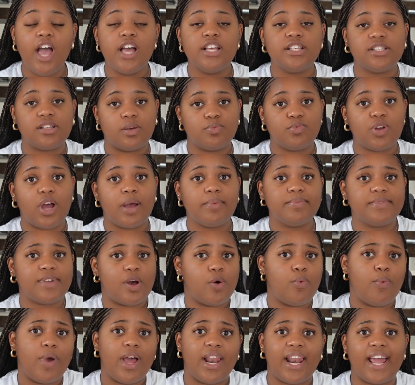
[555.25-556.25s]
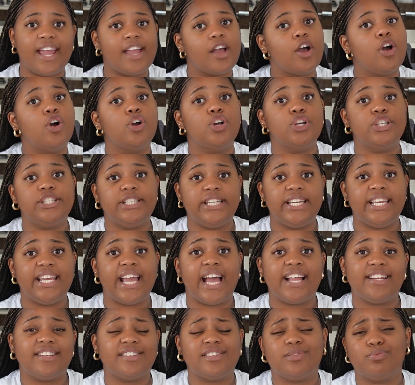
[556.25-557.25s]
Sometimes I'll wear like a hoodie
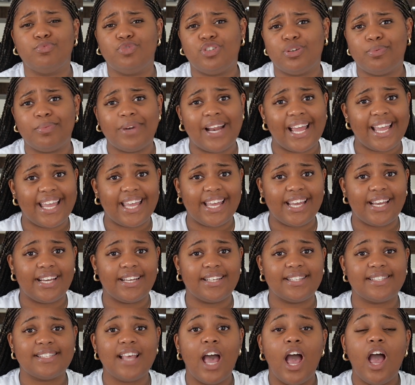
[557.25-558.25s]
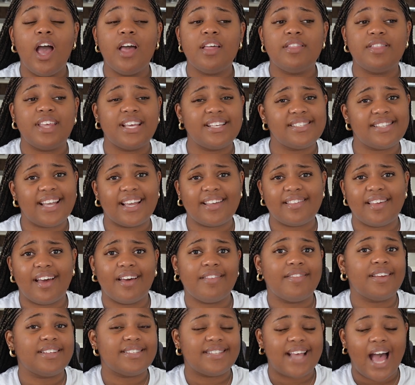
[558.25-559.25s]
and some gym leggings, things like that.
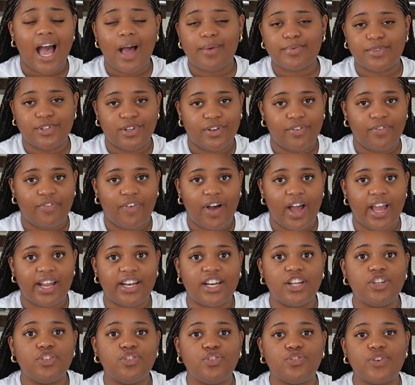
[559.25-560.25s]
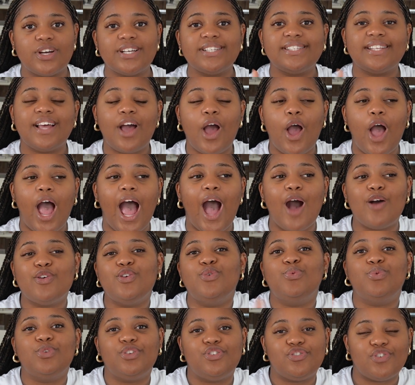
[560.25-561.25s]
That's absolutely fine. Dress how
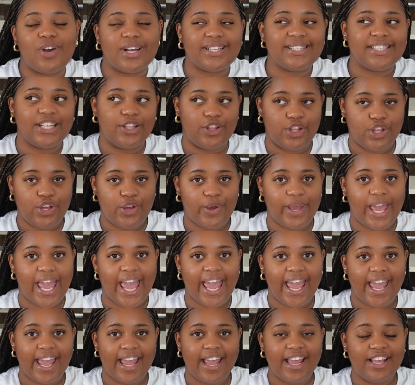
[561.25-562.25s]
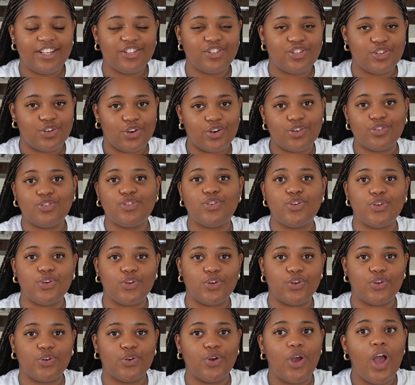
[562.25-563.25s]
you would dress in the UK to go
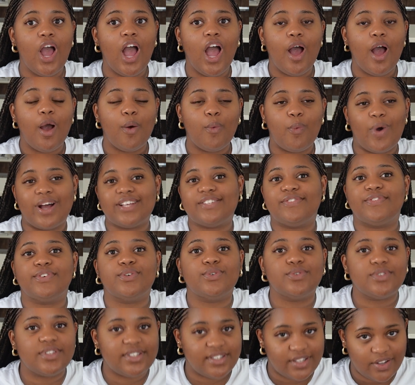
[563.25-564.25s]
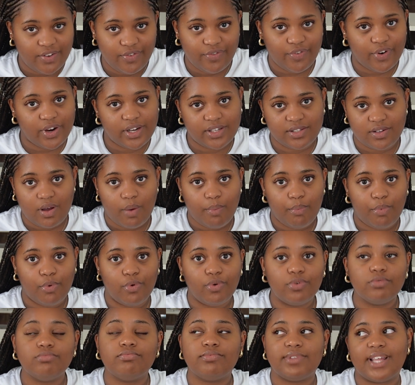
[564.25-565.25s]
to Westfields, for
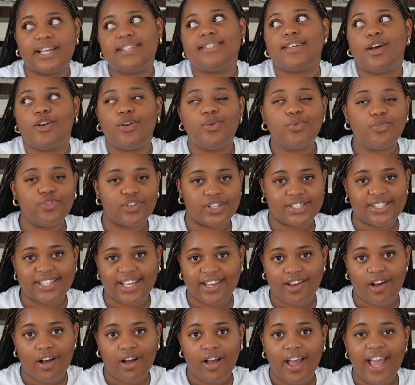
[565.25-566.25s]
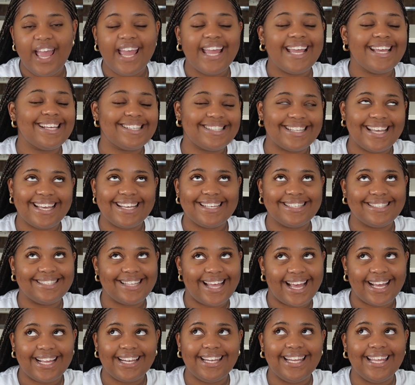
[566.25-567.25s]
example. That's how you dress here. It's
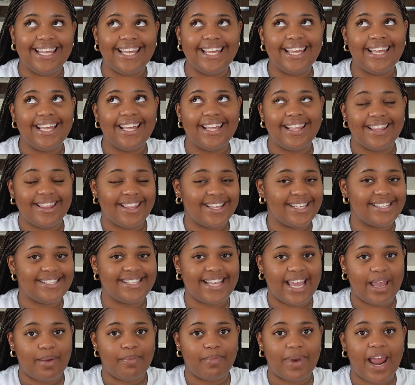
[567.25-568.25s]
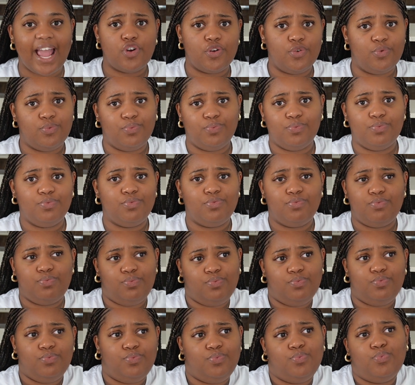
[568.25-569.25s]
exactly the same. Like,
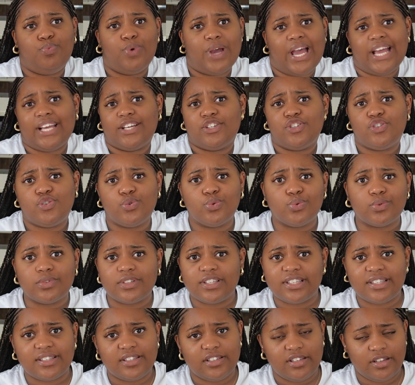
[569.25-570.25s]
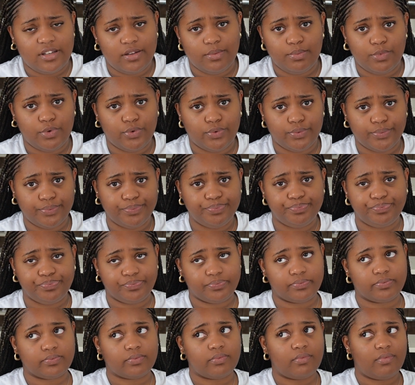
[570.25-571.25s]
don't wear shorts to the mall.
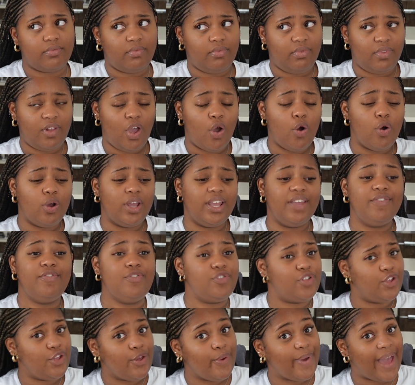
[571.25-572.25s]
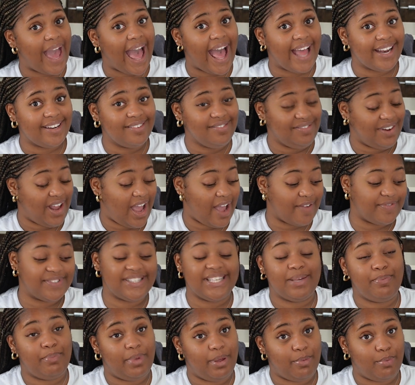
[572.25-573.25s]
Even though you can, I've
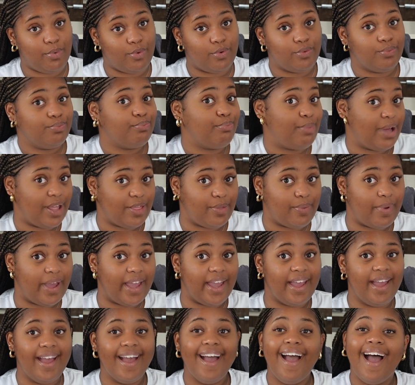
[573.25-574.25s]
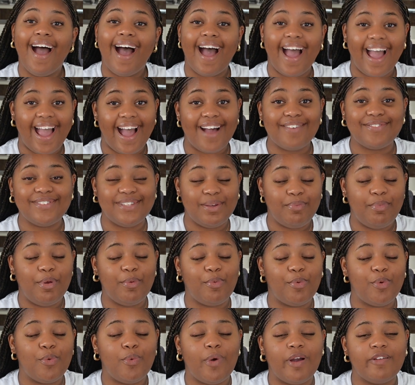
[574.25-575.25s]
seen people, by the way, I have seen
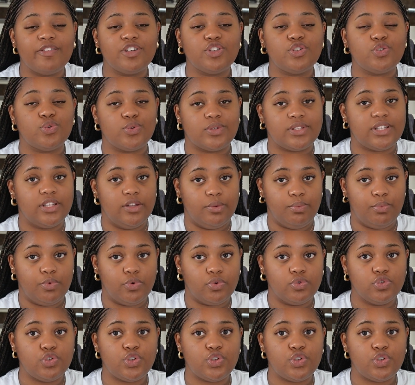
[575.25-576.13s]
people wearing shorts in the mall.